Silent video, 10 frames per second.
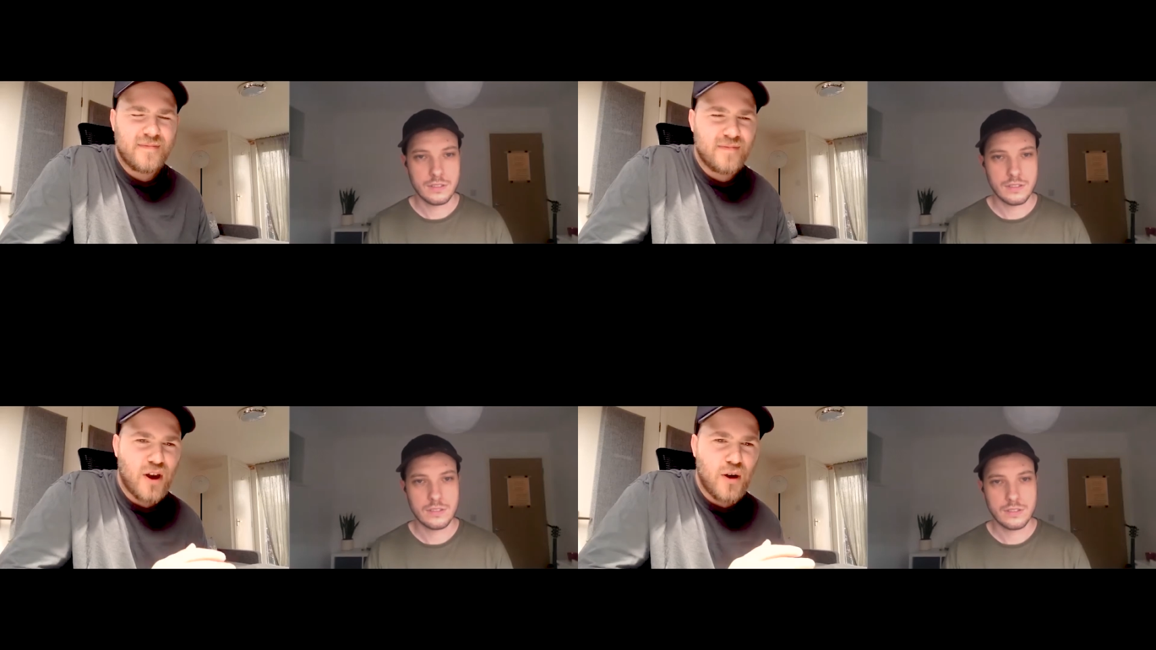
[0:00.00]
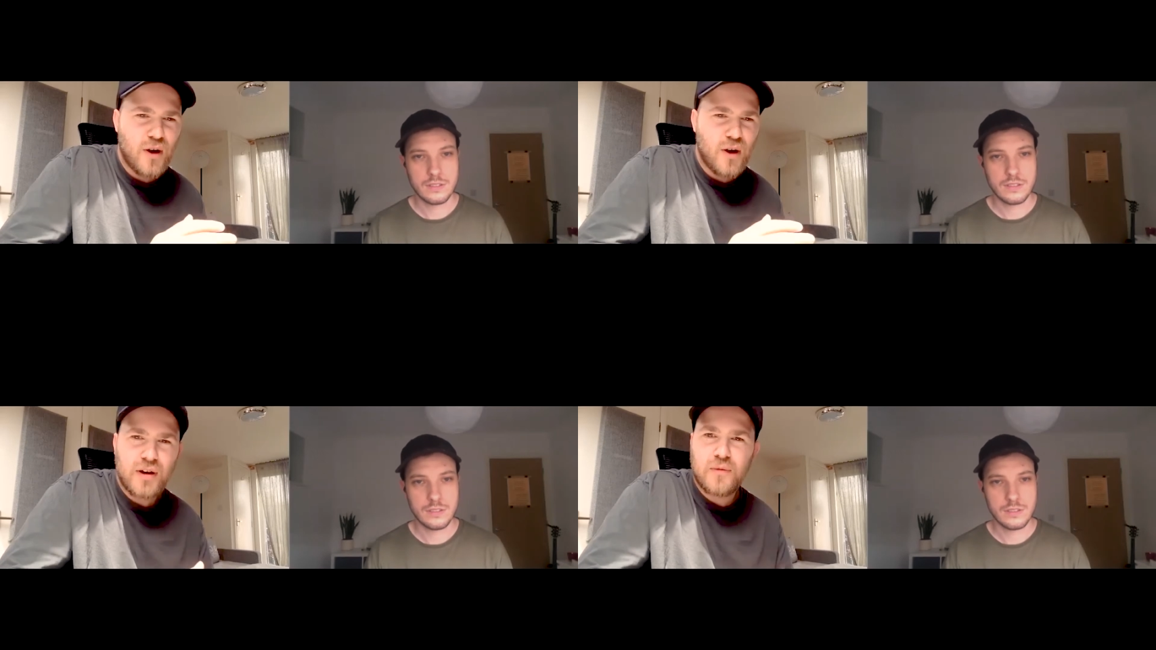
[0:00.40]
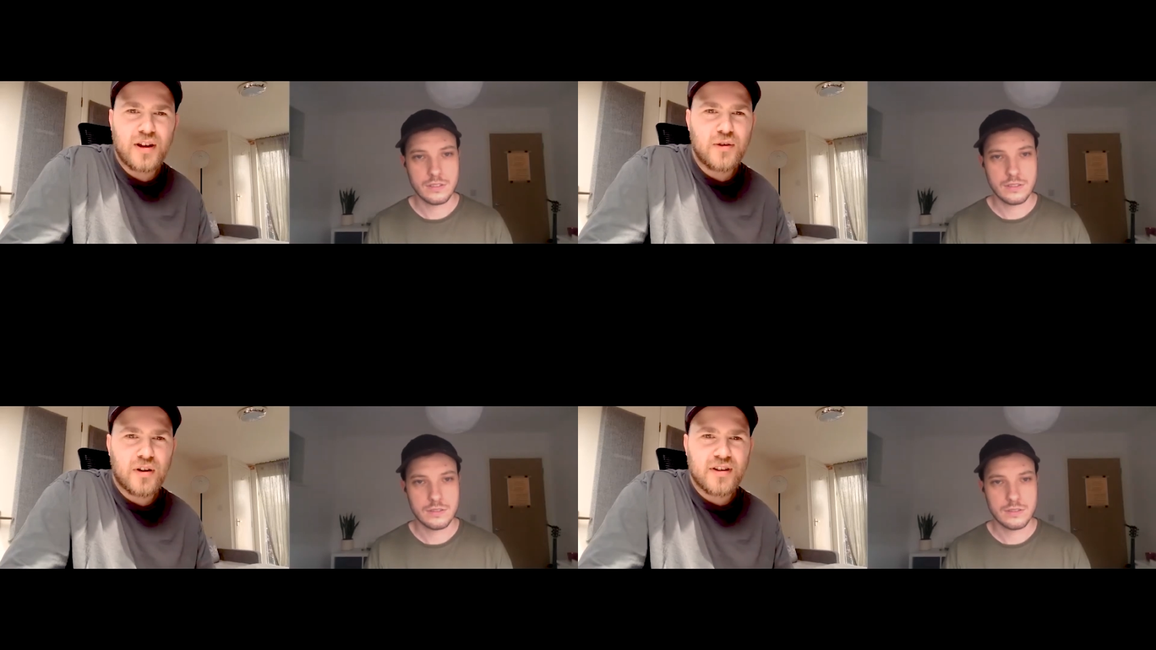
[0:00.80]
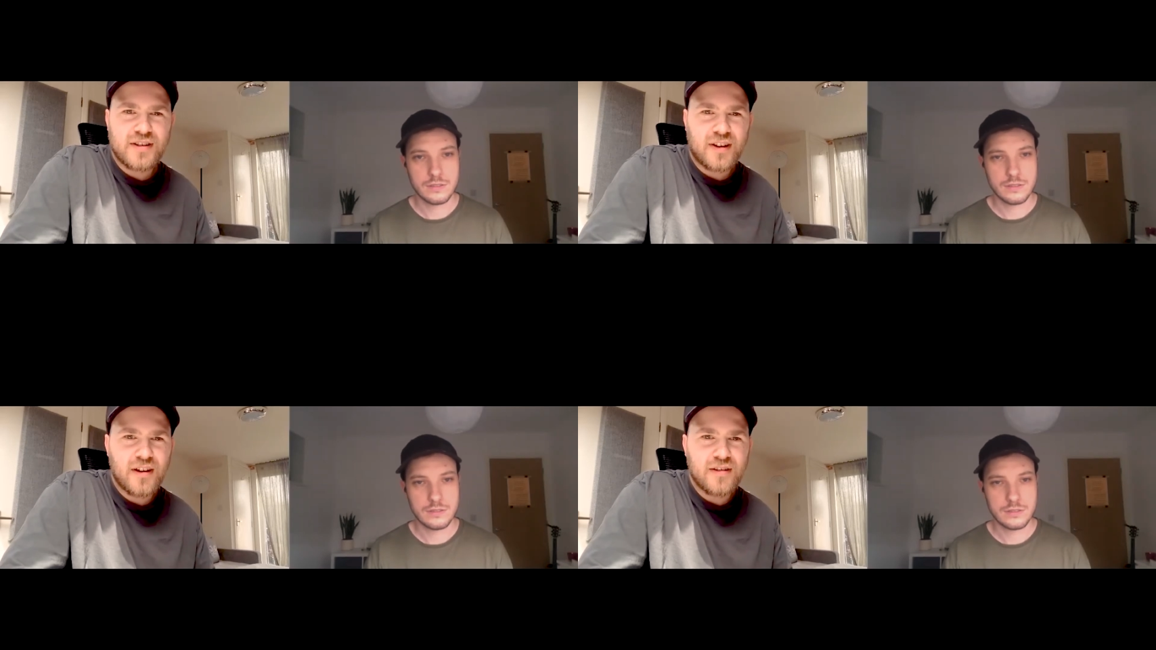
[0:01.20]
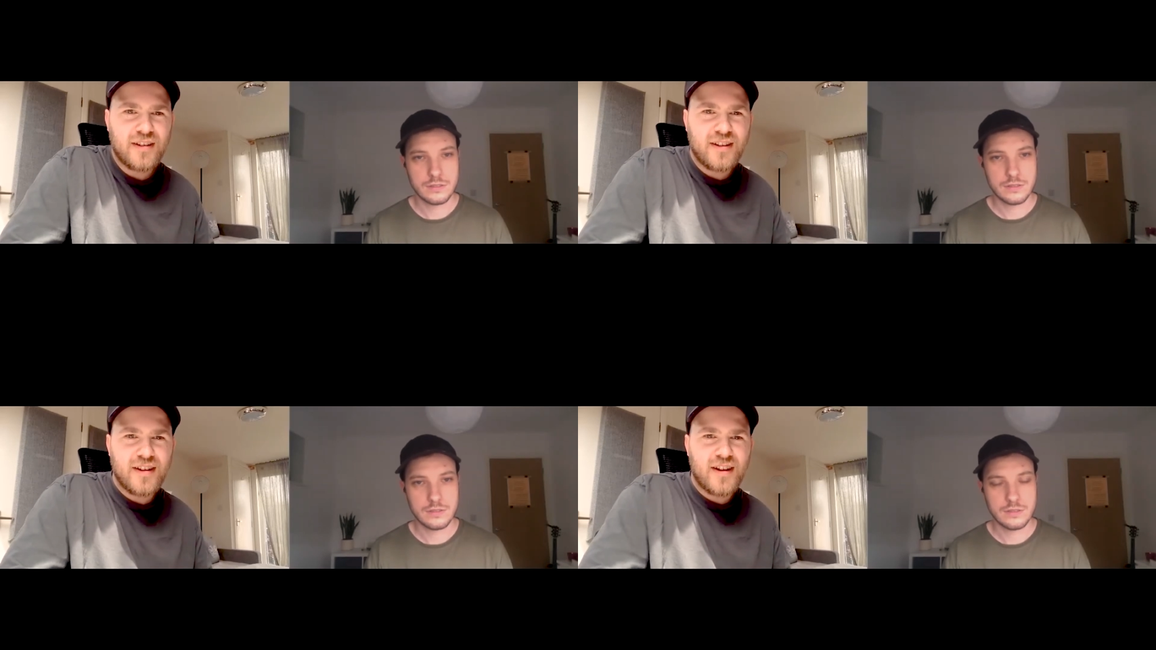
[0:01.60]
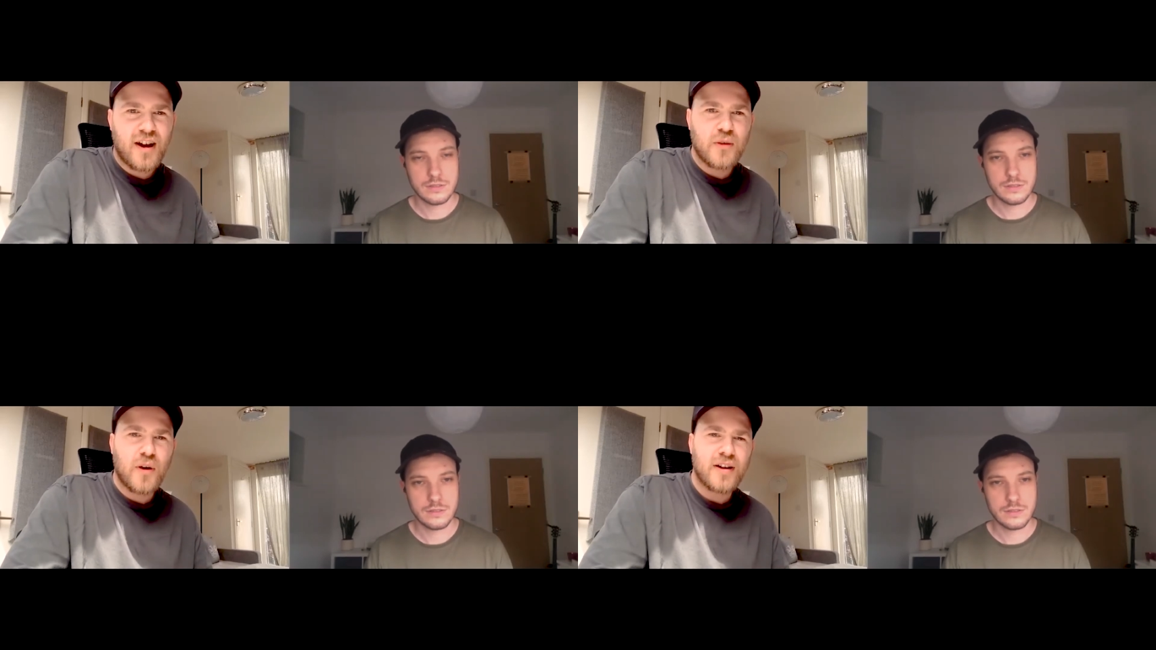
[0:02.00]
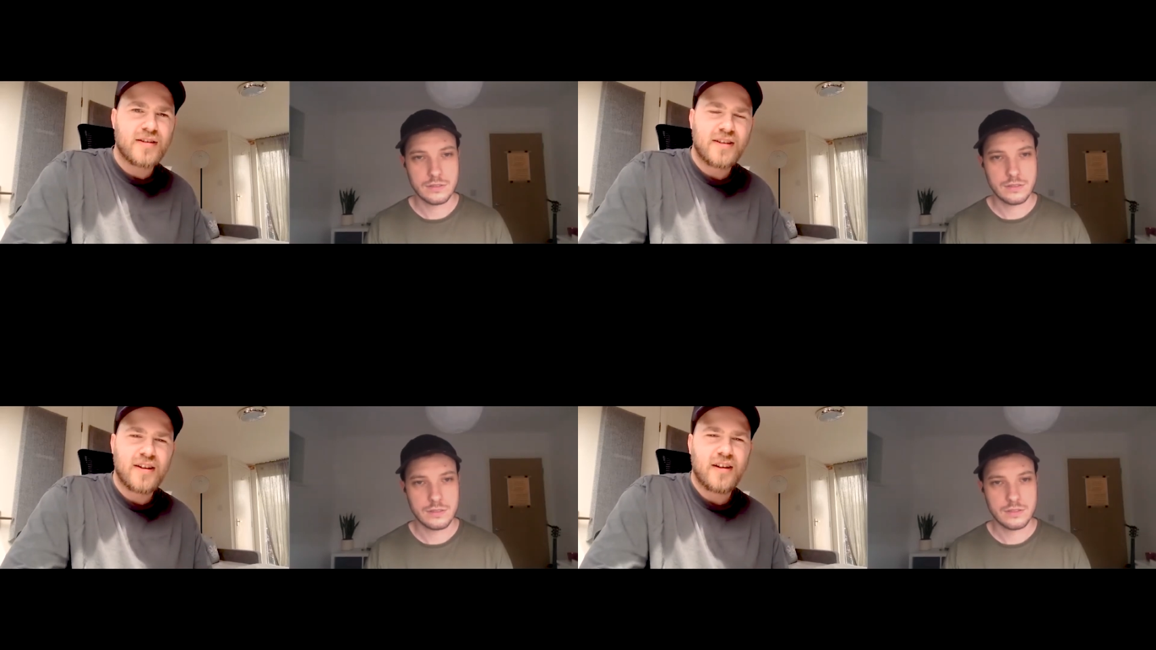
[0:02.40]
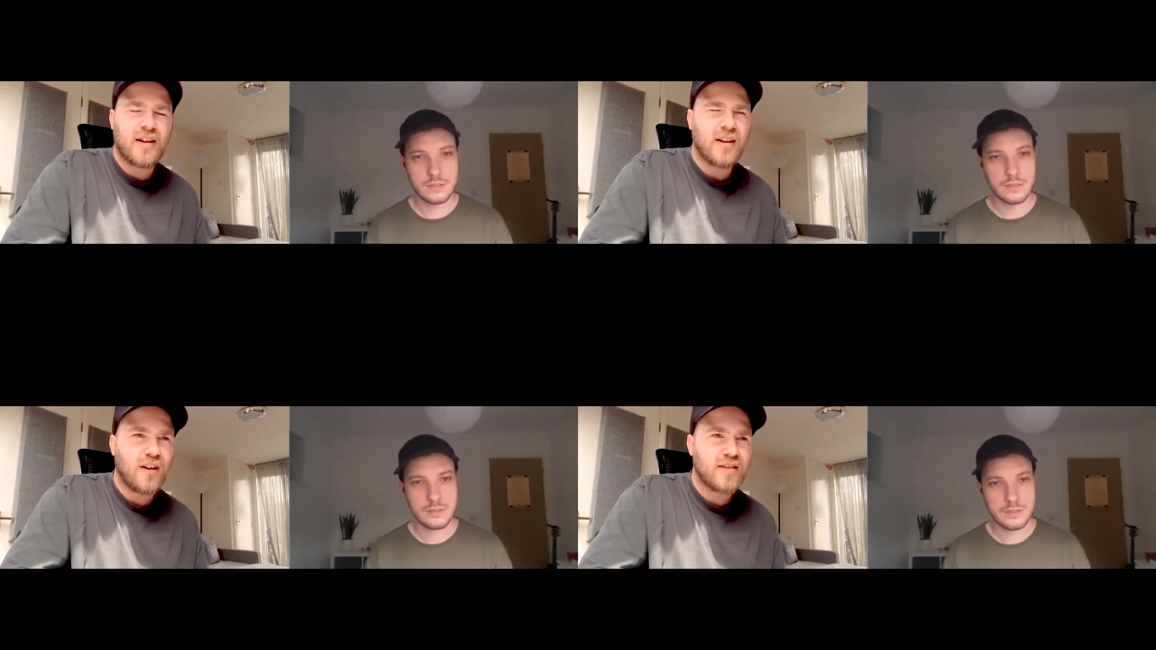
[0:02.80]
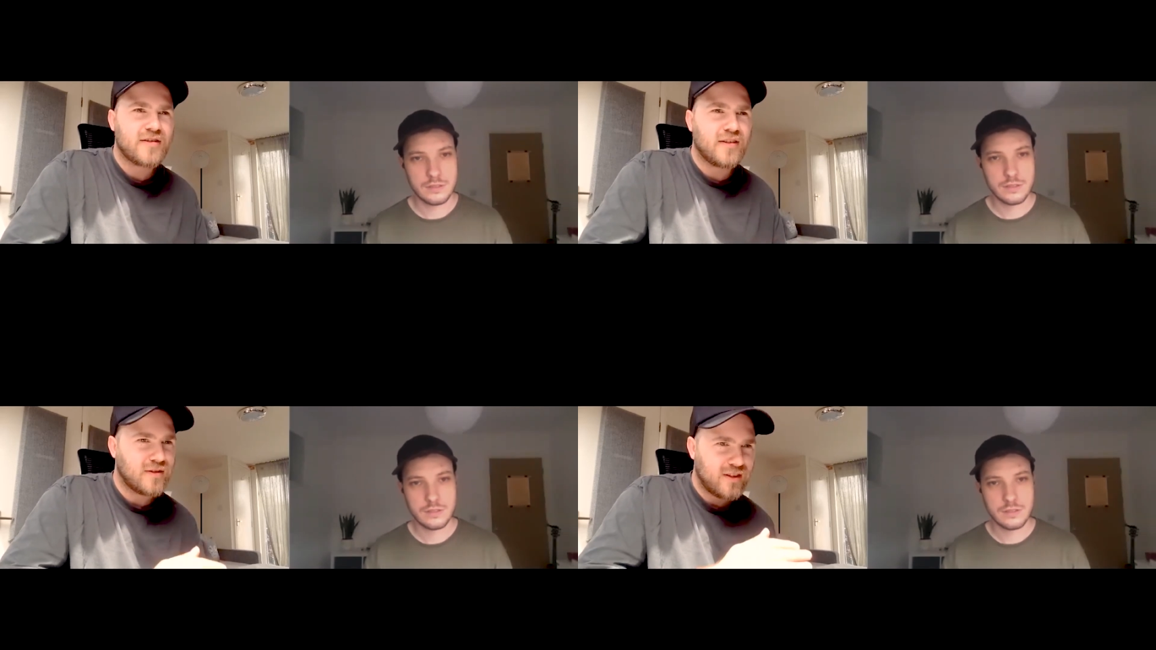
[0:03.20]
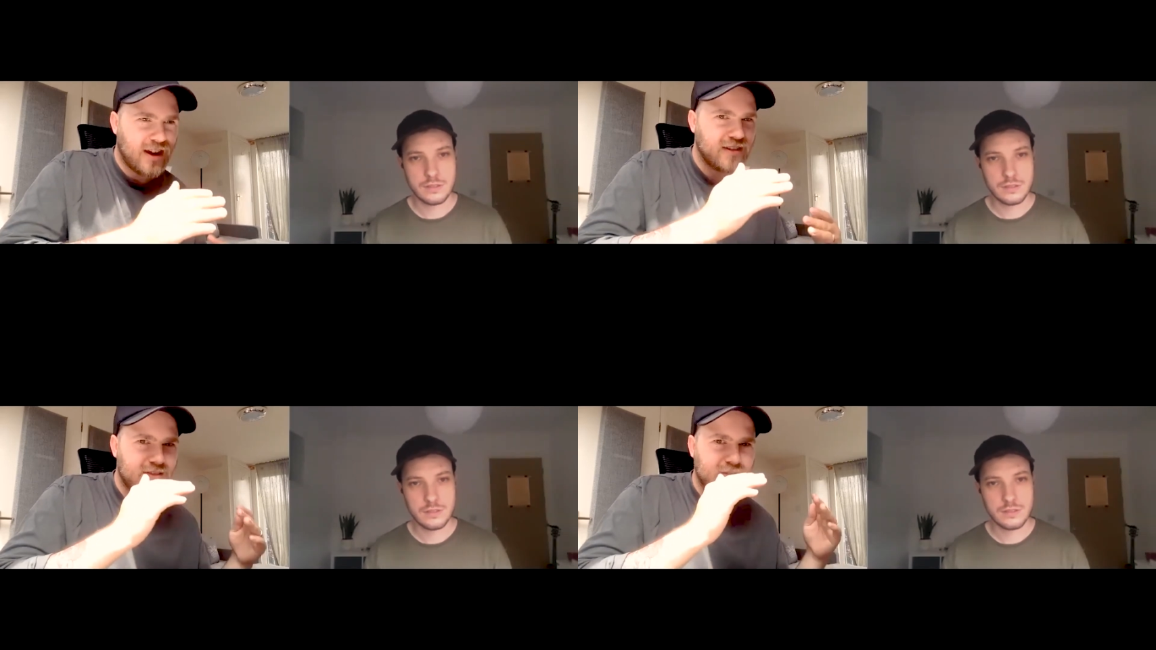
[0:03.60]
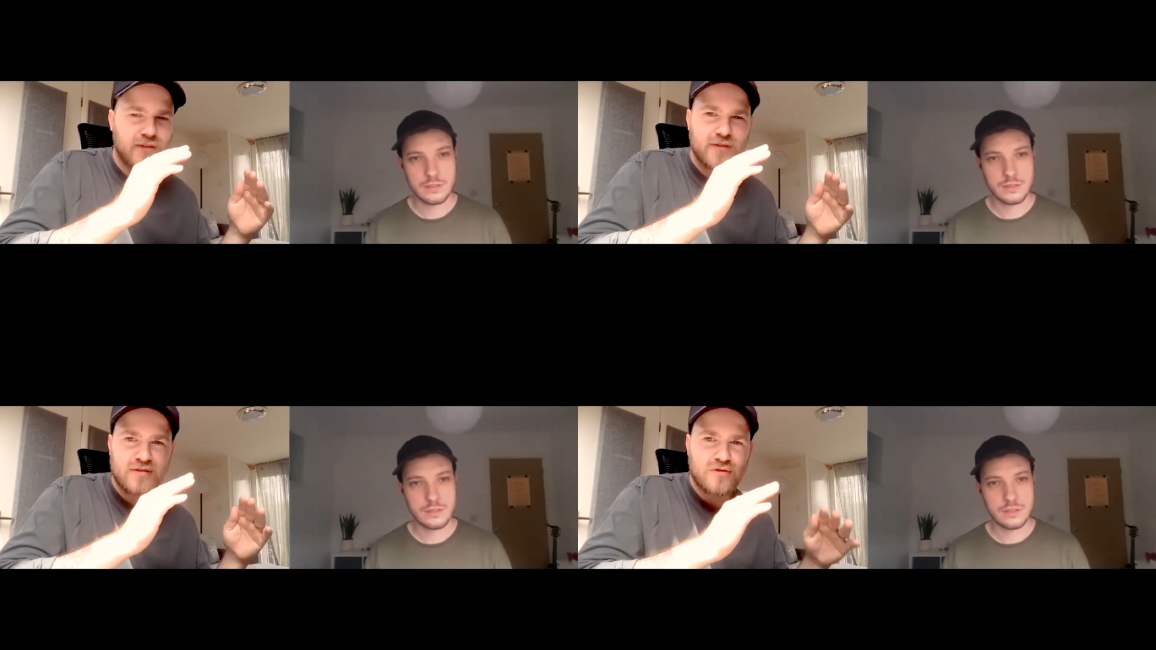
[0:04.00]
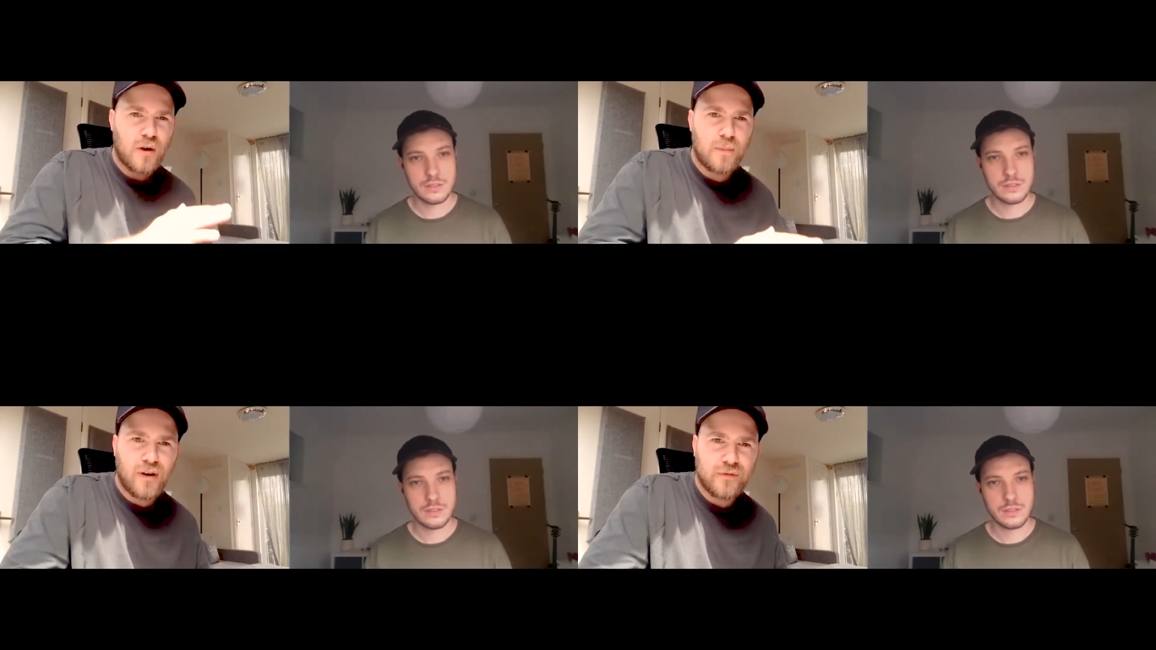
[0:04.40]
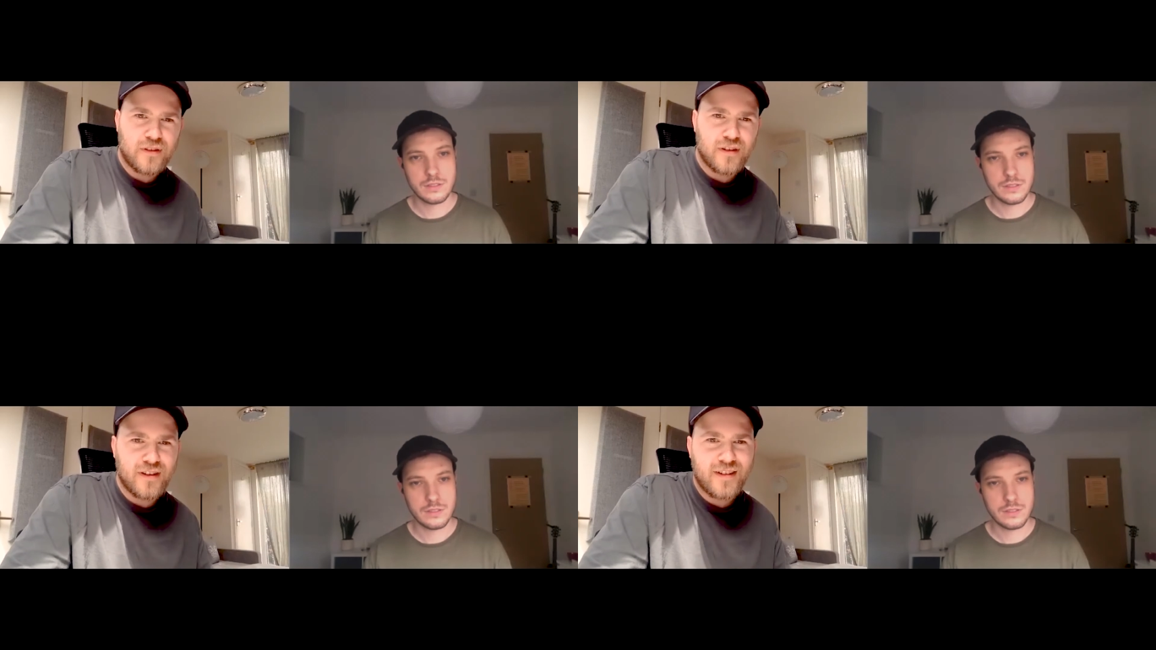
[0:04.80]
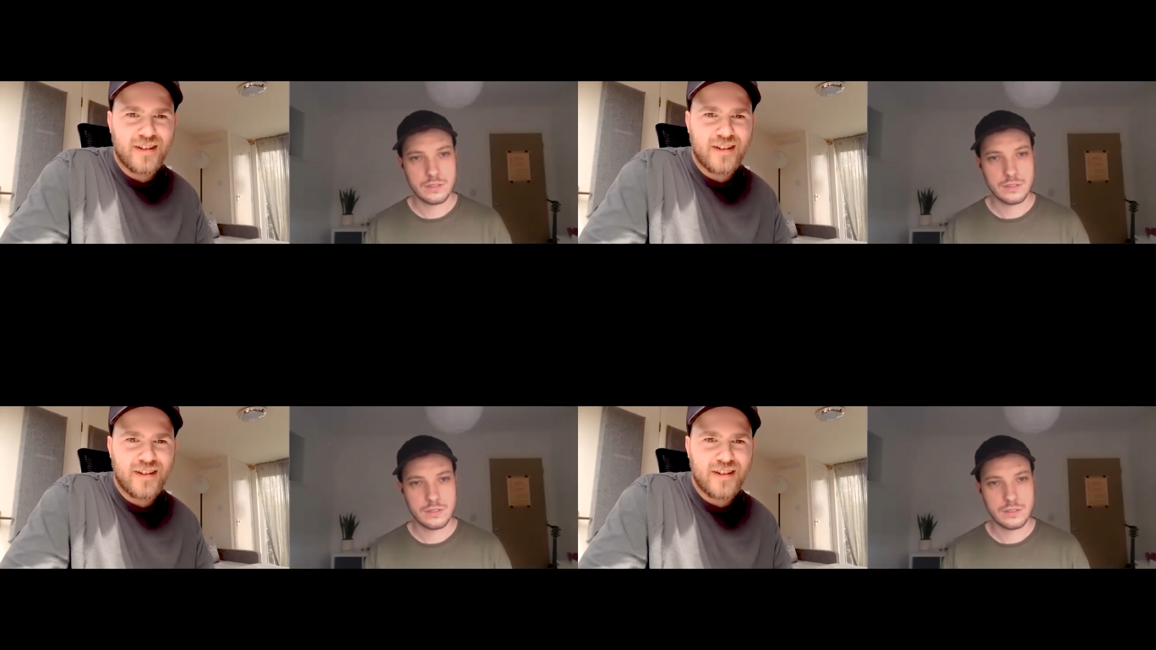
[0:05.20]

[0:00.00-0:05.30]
Speaker 1: knowing where you want it to go. Otherwise, a lot of songs can sort of drop off the